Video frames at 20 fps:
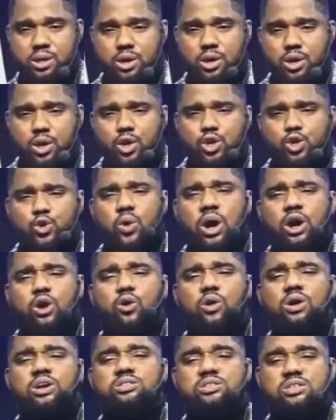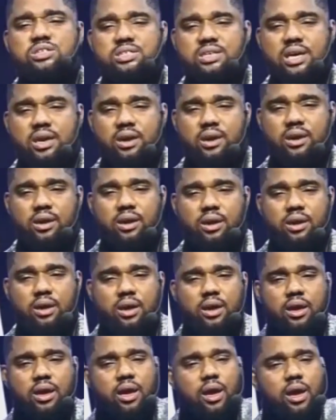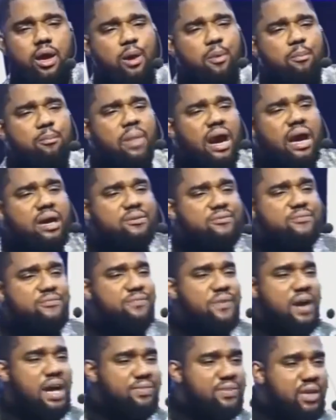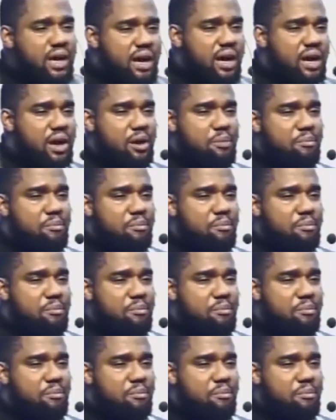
You are going to say, My Father, my